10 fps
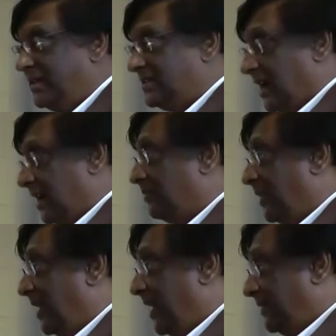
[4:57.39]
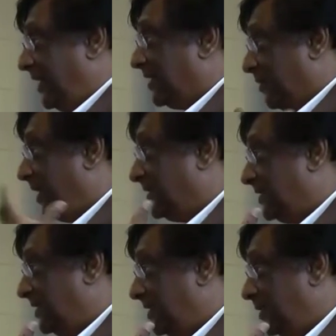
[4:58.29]
as Atma, have that
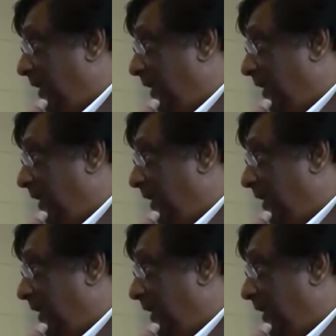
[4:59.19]
capacity.